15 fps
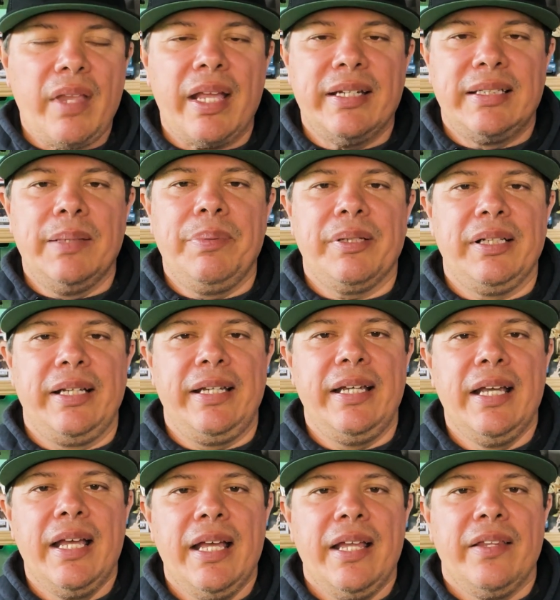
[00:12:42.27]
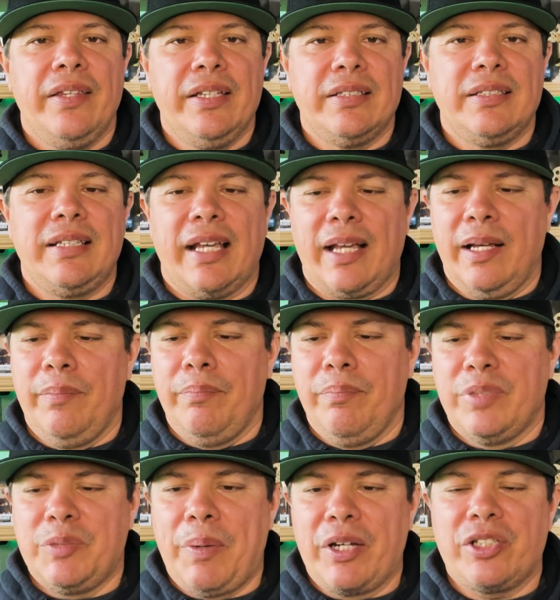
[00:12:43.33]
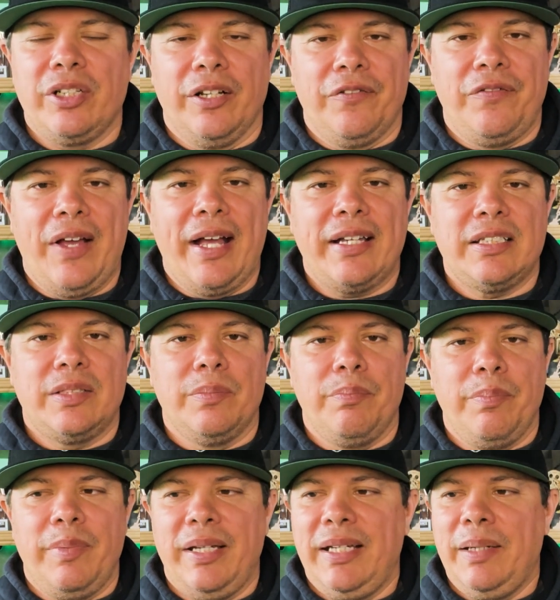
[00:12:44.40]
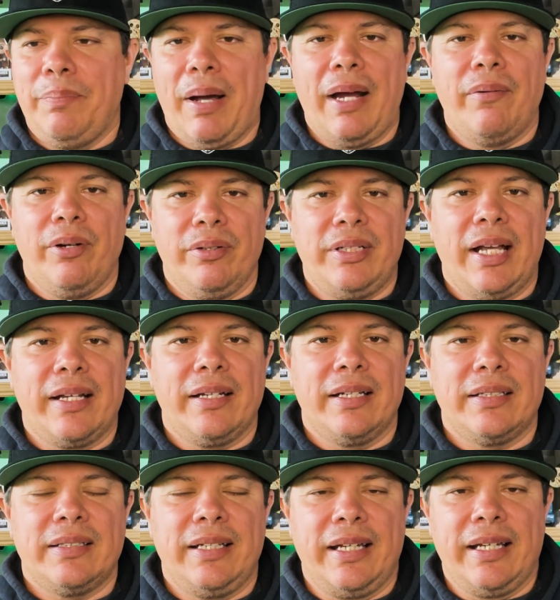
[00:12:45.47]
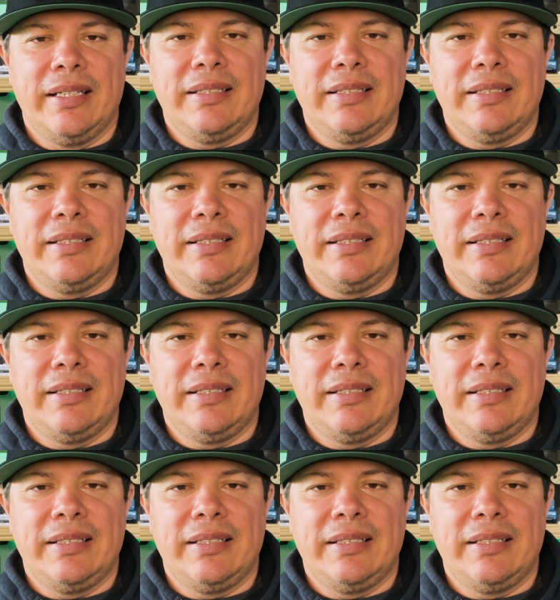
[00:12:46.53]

And typically, this is like a special effects mini pyrotechnics thing.